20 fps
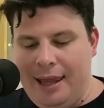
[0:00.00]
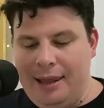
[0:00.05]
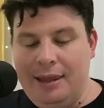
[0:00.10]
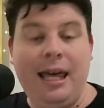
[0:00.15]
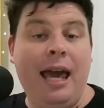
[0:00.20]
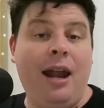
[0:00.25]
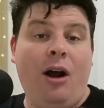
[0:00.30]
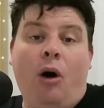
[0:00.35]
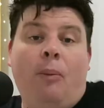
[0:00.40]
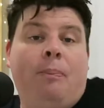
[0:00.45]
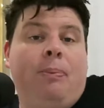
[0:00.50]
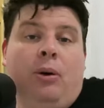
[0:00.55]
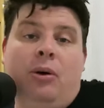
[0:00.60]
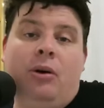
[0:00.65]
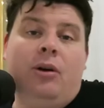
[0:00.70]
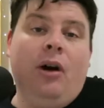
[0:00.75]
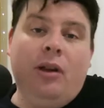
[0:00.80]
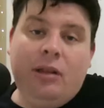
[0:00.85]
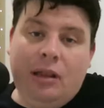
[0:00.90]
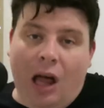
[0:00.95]
then I'll
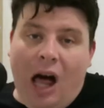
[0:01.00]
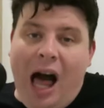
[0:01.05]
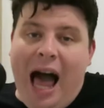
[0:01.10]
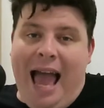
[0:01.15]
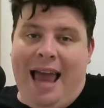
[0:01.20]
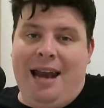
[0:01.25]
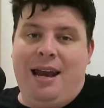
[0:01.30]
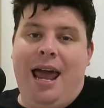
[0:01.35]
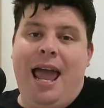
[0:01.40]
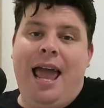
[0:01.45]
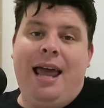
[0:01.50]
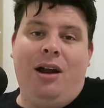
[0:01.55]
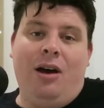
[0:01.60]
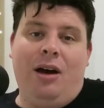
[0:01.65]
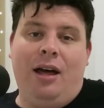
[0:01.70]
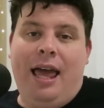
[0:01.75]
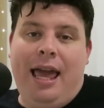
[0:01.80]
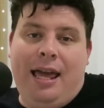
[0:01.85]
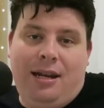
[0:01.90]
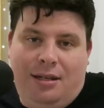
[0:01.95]
put it online
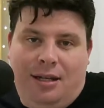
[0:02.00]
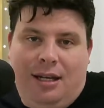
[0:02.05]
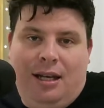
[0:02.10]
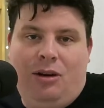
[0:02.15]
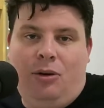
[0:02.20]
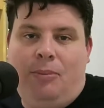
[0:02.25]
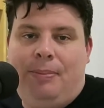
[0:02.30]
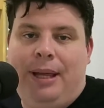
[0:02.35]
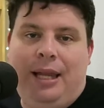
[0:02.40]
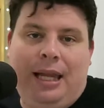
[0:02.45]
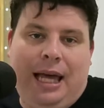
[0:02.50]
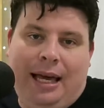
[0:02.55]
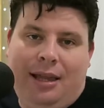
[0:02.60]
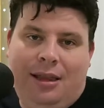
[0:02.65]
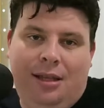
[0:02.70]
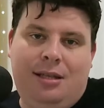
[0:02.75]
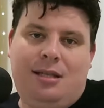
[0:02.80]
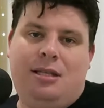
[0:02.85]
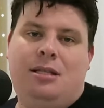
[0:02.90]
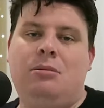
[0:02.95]
and it'll be
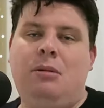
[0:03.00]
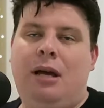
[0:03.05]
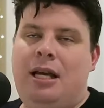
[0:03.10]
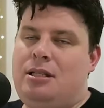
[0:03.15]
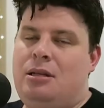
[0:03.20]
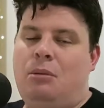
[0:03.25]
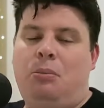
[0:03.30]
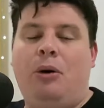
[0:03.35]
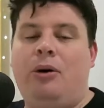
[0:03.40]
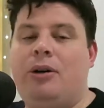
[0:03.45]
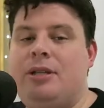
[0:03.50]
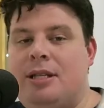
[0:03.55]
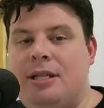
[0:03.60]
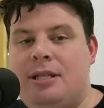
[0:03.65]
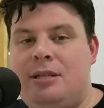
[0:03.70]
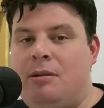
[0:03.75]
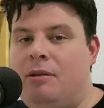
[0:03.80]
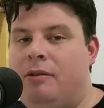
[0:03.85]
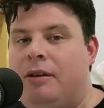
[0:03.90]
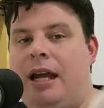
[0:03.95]
like, this is my support
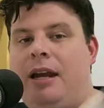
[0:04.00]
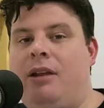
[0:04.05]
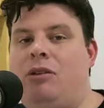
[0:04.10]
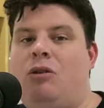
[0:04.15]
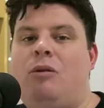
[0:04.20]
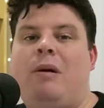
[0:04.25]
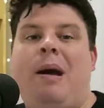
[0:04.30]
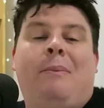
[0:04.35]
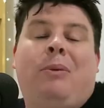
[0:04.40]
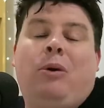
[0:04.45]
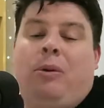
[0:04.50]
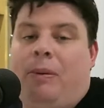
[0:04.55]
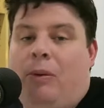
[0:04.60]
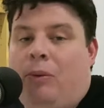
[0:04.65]
system of getting through my book.